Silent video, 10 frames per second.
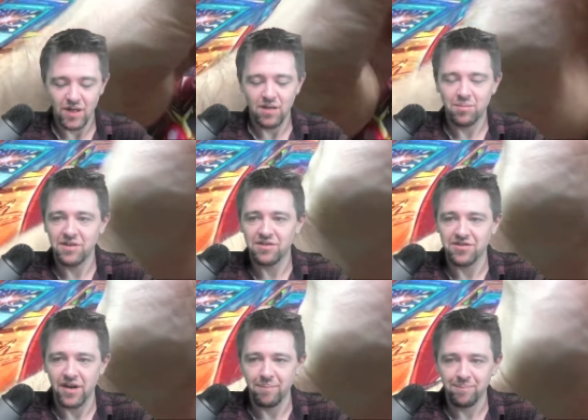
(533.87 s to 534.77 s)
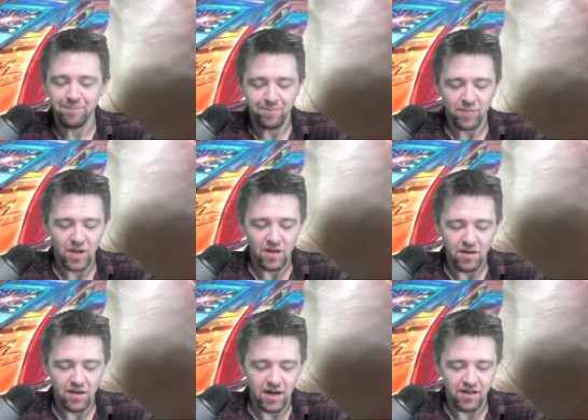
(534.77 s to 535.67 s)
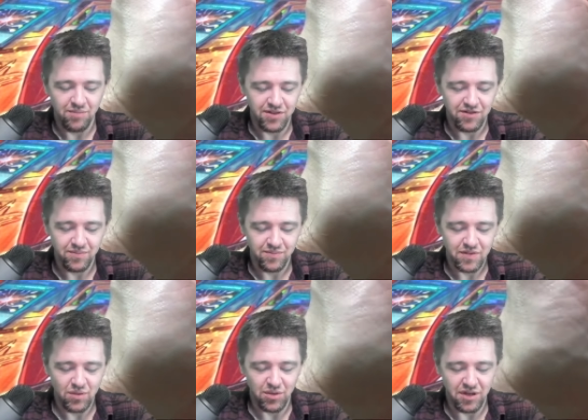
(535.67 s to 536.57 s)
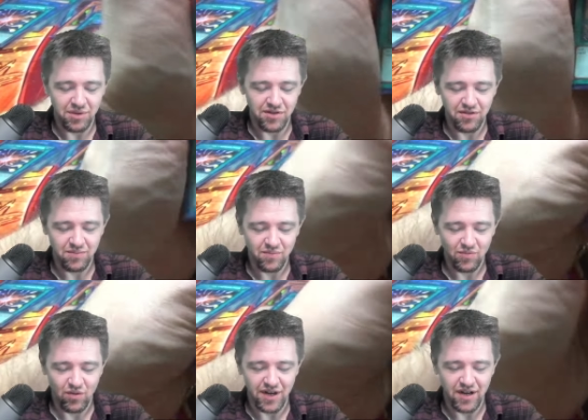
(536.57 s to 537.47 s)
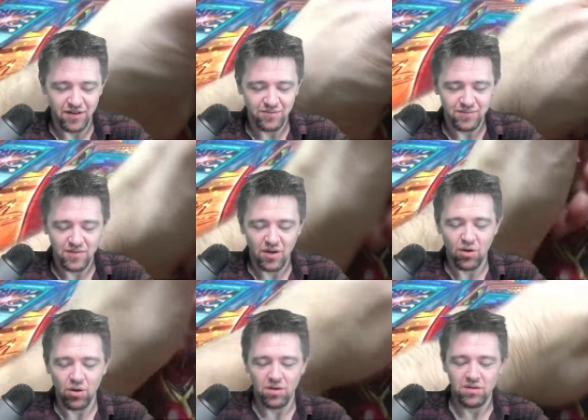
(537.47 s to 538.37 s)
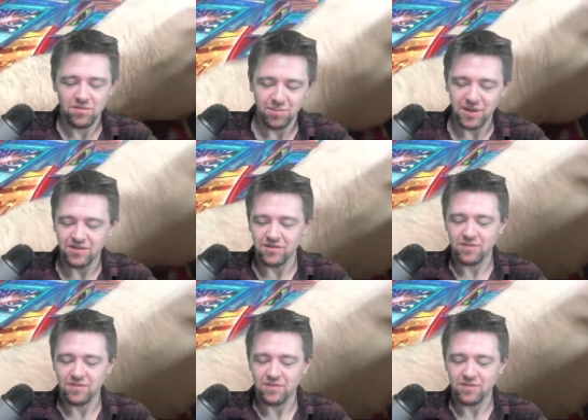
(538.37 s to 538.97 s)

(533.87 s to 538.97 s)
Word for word: Pizza time. I love pizza. Would eat pizza right now. A whole pizza.